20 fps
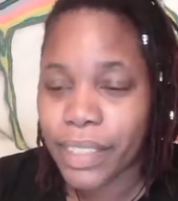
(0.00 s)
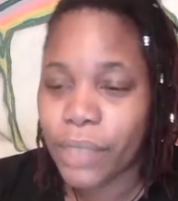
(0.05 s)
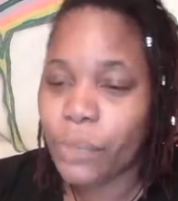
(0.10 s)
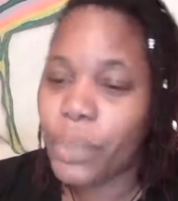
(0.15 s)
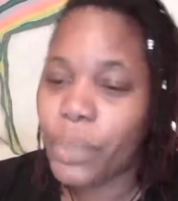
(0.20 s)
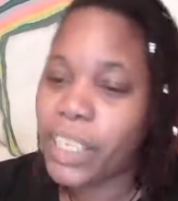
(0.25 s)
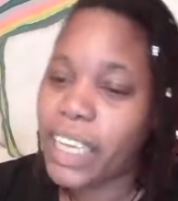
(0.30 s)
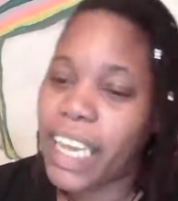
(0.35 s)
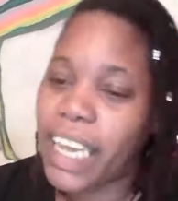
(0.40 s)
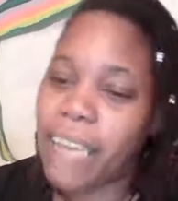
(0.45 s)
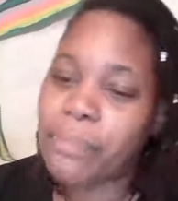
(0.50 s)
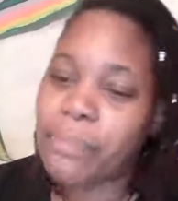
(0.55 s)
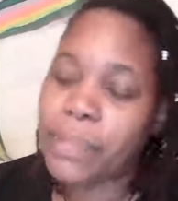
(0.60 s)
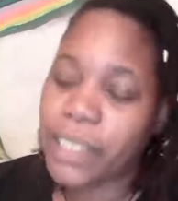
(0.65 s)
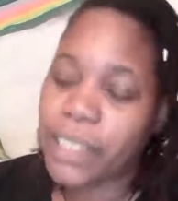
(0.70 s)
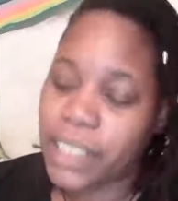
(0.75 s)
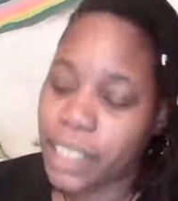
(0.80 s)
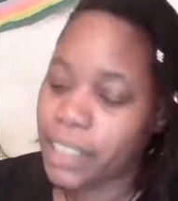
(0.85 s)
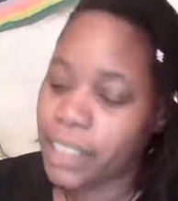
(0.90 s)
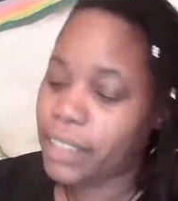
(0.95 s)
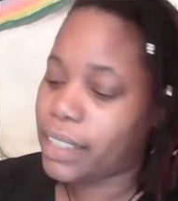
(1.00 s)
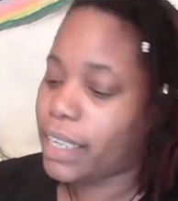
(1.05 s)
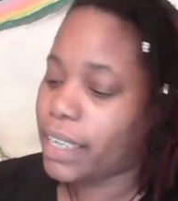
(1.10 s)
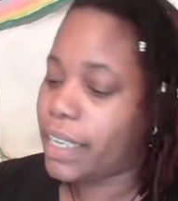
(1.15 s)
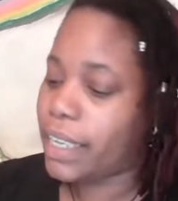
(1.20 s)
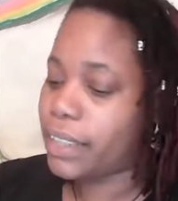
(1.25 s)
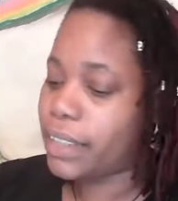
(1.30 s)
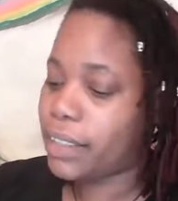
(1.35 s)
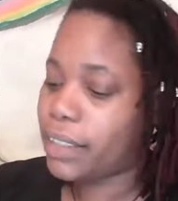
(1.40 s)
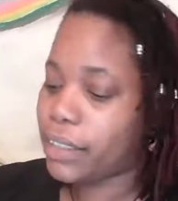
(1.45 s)
we can't pretend
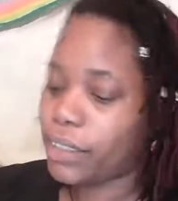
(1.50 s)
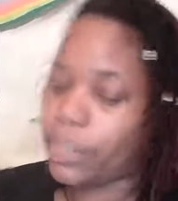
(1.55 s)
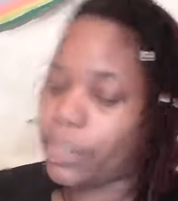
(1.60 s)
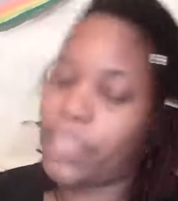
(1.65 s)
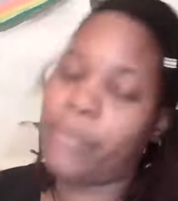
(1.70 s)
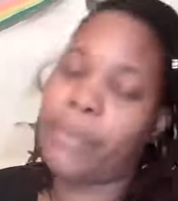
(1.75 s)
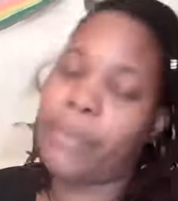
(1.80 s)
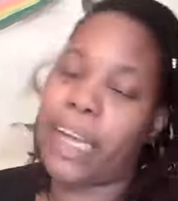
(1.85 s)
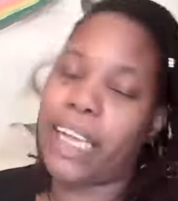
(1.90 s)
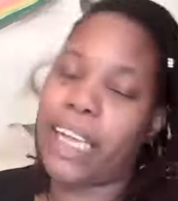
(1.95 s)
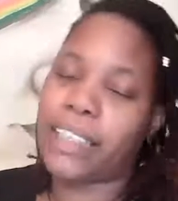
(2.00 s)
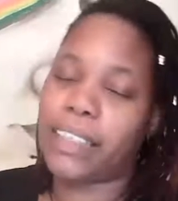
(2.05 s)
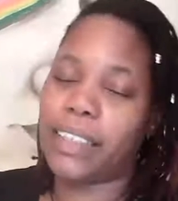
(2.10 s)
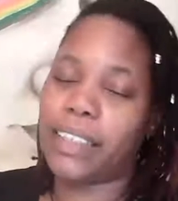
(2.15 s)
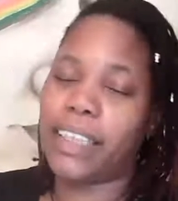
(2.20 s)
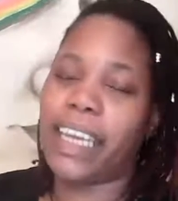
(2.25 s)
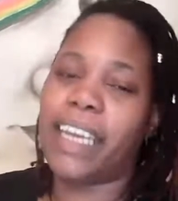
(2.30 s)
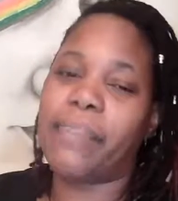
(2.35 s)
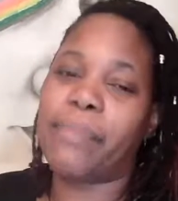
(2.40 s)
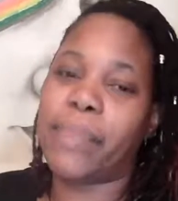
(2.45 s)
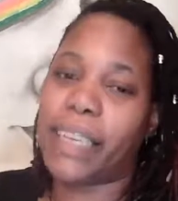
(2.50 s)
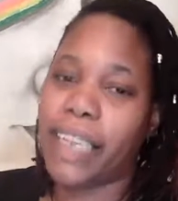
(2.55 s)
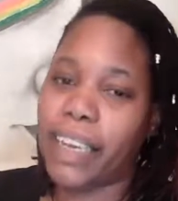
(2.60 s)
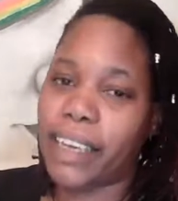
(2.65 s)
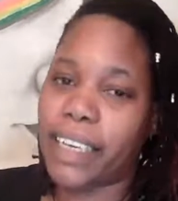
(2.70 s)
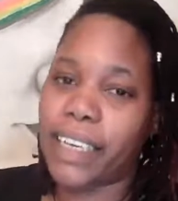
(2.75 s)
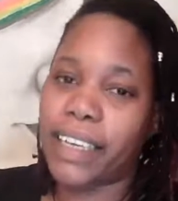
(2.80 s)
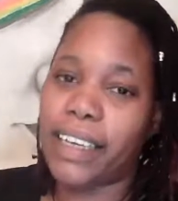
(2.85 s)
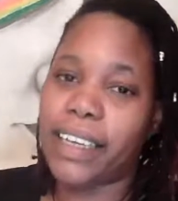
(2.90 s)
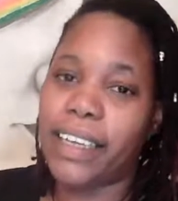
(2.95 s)
like Toni Braxton ain't been
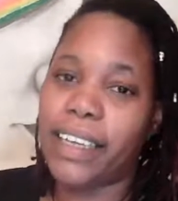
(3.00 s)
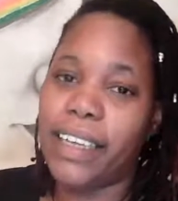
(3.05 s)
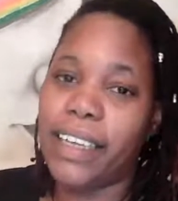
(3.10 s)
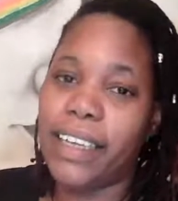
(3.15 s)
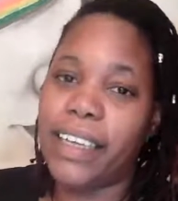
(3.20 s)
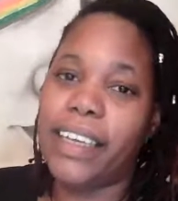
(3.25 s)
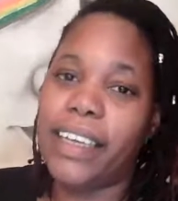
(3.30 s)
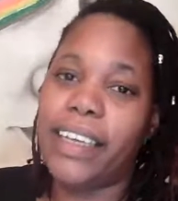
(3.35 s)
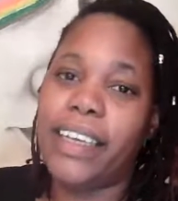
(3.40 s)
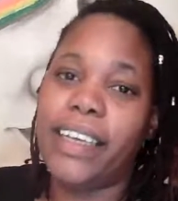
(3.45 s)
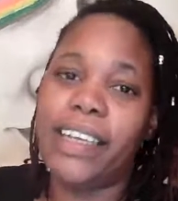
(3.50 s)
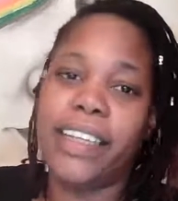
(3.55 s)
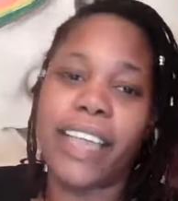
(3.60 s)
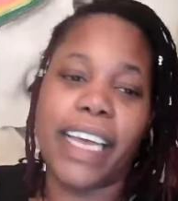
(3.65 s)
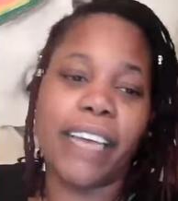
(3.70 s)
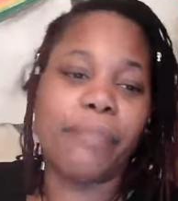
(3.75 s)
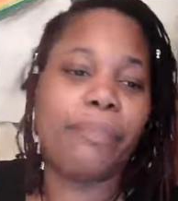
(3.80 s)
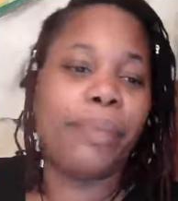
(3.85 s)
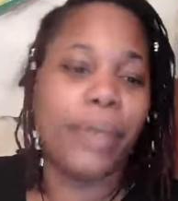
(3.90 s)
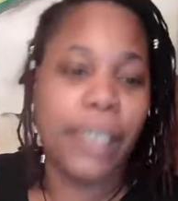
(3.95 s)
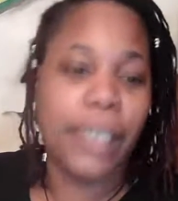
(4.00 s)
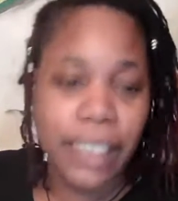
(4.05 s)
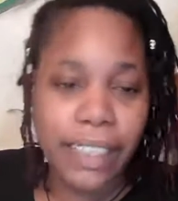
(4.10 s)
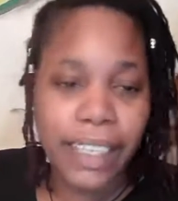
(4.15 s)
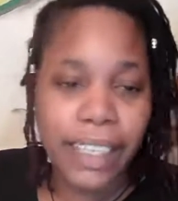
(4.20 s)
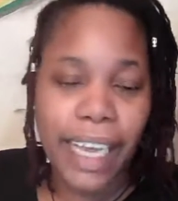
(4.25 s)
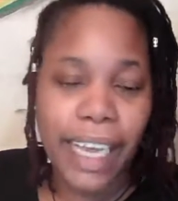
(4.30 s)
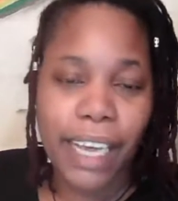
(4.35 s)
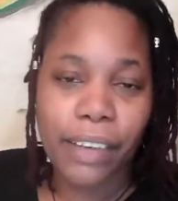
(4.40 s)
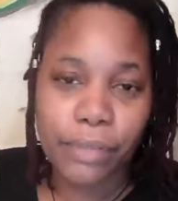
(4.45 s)
out here like putting
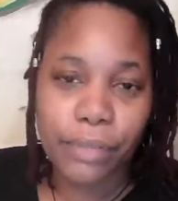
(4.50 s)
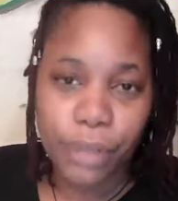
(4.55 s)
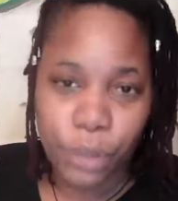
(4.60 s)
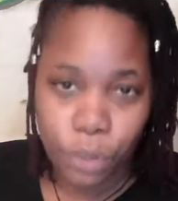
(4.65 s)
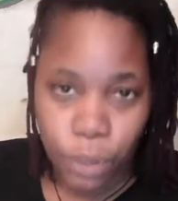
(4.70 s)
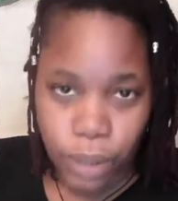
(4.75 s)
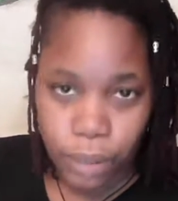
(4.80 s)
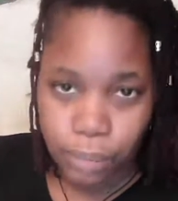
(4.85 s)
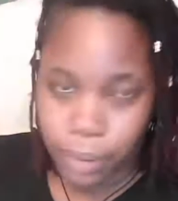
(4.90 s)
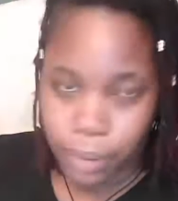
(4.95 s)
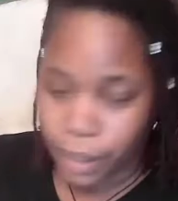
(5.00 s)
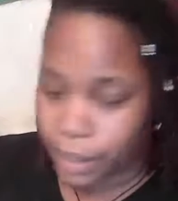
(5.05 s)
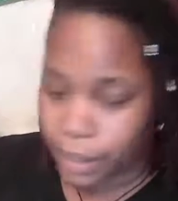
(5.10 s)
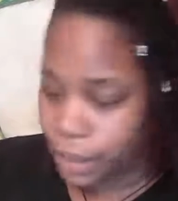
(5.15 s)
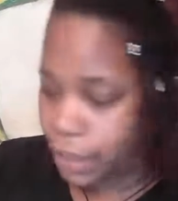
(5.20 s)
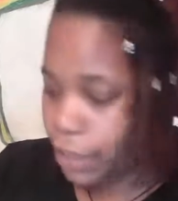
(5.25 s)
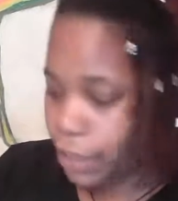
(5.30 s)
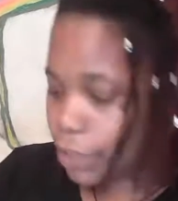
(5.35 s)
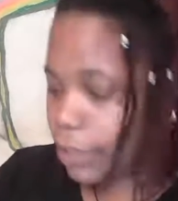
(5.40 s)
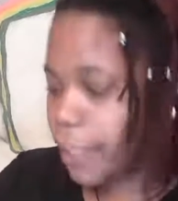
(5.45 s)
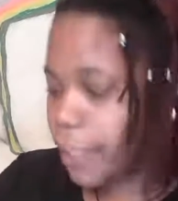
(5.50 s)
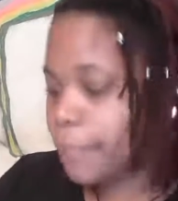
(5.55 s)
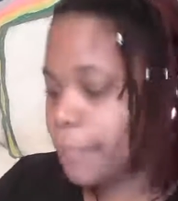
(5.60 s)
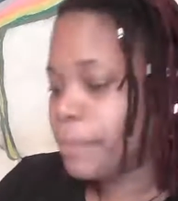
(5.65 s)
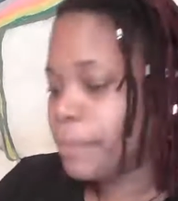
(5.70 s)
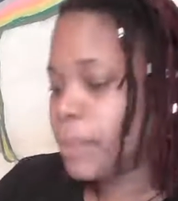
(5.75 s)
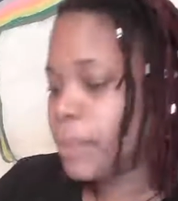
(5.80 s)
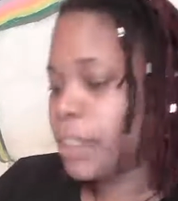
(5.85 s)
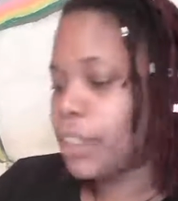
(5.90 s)
it down for 20 plus years, right?